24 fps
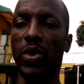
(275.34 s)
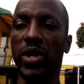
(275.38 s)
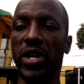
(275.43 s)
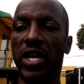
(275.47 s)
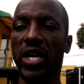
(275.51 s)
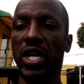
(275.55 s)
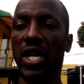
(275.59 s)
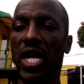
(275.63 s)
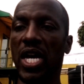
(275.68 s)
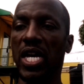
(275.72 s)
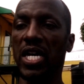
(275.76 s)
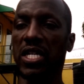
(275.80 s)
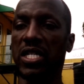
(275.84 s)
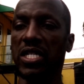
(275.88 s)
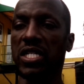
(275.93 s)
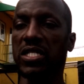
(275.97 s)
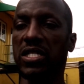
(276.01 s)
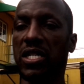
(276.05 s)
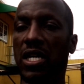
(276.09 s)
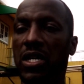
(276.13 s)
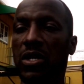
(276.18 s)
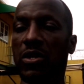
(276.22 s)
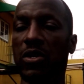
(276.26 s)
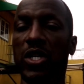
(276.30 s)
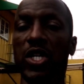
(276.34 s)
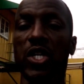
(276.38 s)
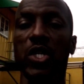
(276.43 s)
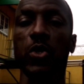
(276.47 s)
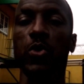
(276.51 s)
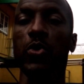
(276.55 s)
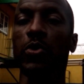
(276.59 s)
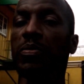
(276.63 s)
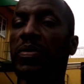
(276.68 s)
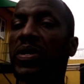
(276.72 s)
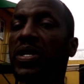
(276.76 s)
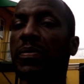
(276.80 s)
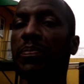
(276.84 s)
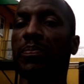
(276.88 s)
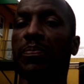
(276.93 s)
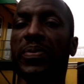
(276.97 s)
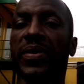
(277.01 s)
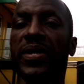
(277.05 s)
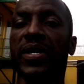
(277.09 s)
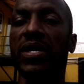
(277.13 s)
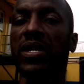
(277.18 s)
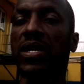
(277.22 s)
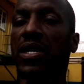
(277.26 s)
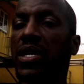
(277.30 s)
whether you like it or not, it could be the
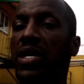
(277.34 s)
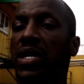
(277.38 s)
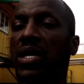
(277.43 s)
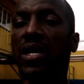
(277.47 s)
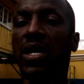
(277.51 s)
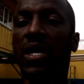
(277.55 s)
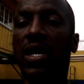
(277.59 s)
pink